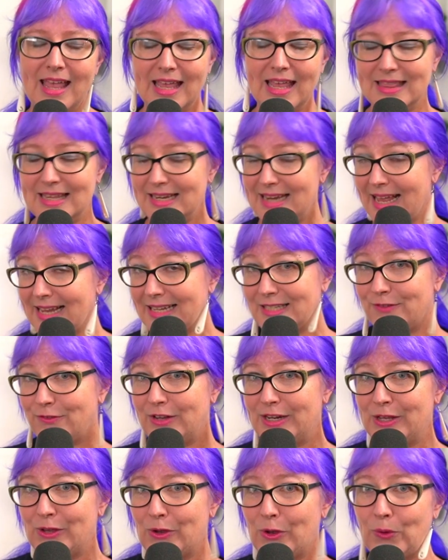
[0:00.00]
In the next
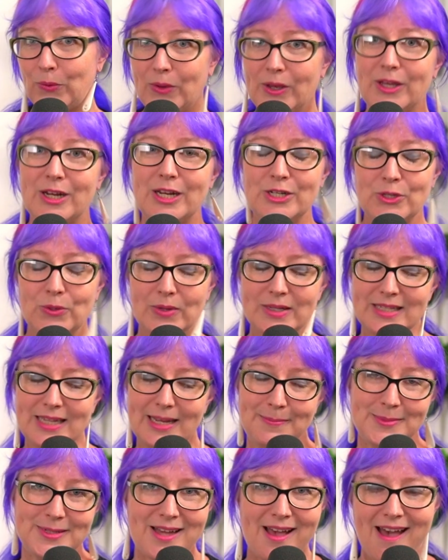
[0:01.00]
video, we're going to do a
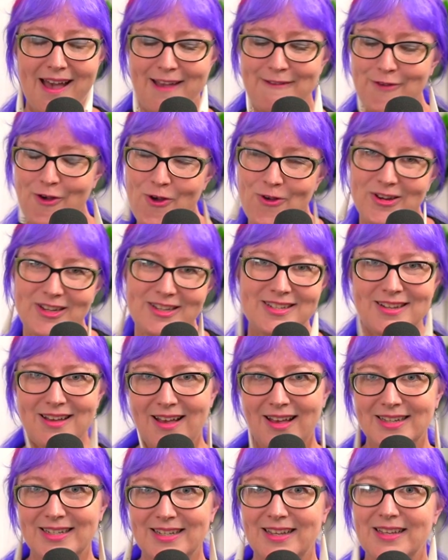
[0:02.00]
deep dive on
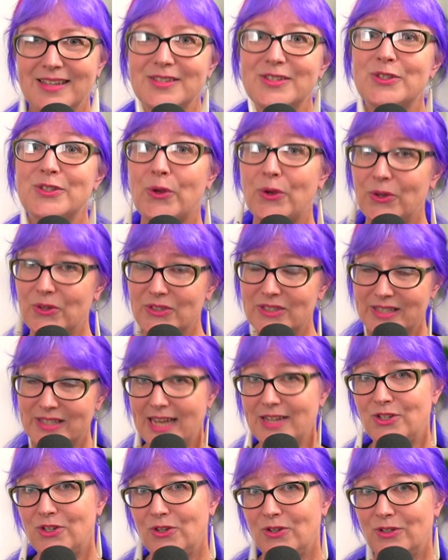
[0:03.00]
data, so
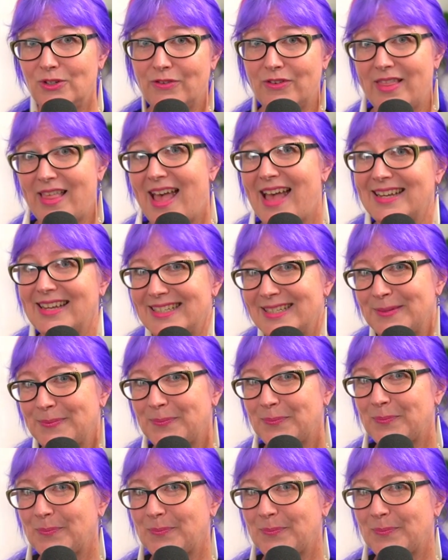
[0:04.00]
stay tuned for that.